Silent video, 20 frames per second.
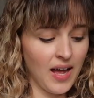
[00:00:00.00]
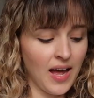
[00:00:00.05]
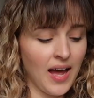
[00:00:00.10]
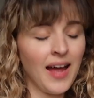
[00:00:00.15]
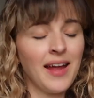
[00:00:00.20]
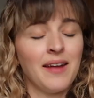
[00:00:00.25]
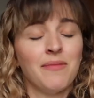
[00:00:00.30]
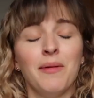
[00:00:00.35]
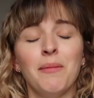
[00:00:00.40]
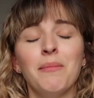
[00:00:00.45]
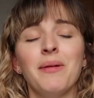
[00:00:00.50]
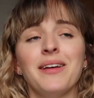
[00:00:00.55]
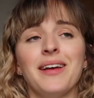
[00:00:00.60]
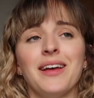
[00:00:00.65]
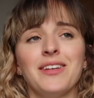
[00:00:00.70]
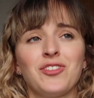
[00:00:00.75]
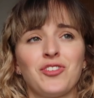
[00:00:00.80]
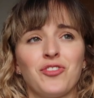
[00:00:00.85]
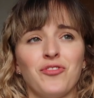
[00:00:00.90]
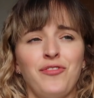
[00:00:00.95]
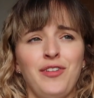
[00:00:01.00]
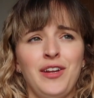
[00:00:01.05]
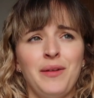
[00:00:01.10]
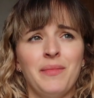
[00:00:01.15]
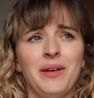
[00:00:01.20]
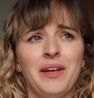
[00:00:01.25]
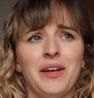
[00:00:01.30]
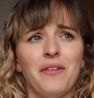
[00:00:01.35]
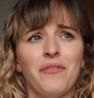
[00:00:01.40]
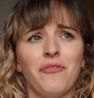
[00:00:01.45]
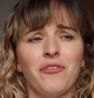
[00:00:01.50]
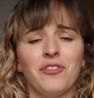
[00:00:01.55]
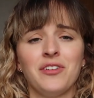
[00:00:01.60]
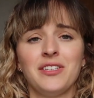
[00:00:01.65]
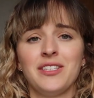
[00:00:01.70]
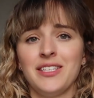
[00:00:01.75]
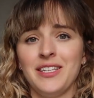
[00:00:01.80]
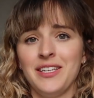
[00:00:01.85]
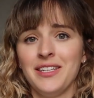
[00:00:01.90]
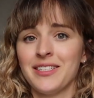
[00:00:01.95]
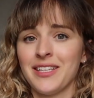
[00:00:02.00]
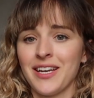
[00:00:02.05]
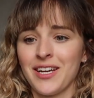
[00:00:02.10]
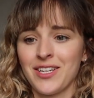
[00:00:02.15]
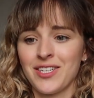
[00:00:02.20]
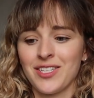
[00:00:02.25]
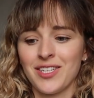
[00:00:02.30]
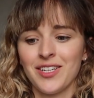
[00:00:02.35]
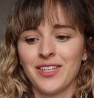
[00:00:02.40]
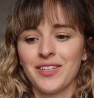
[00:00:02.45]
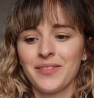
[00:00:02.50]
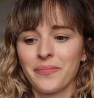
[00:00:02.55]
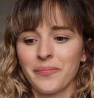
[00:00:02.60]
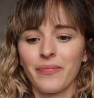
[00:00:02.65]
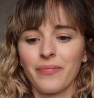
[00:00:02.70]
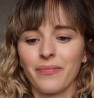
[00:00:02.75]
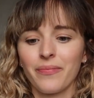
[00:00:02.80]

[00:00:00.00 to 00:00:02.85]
I remember screaming for a C-section.